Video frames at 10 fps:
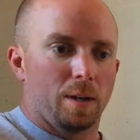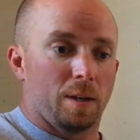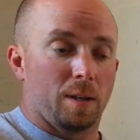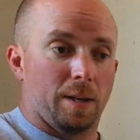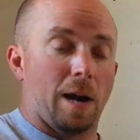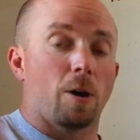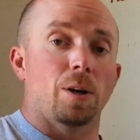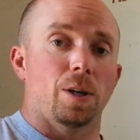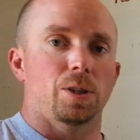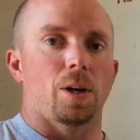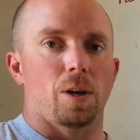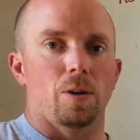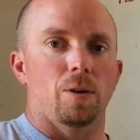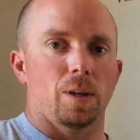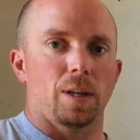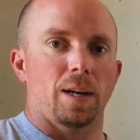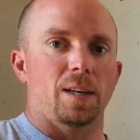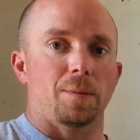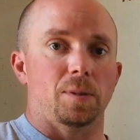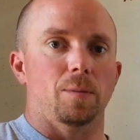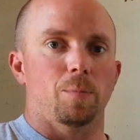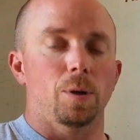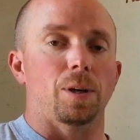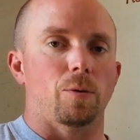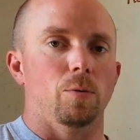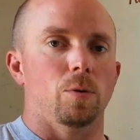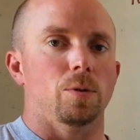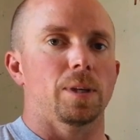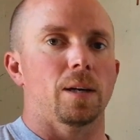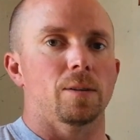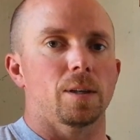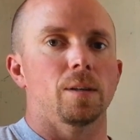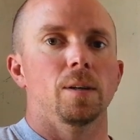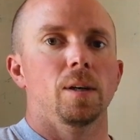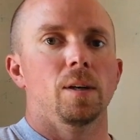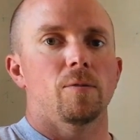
uh, air conditioning unit that keeps it pretty cool down to